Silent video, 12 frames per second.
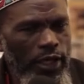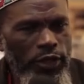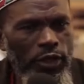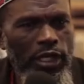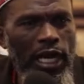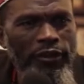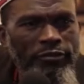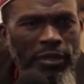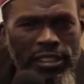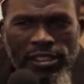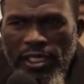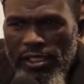And your
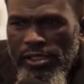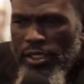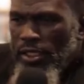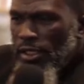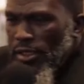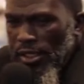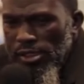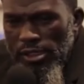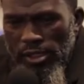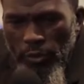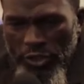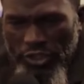government says
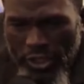this is a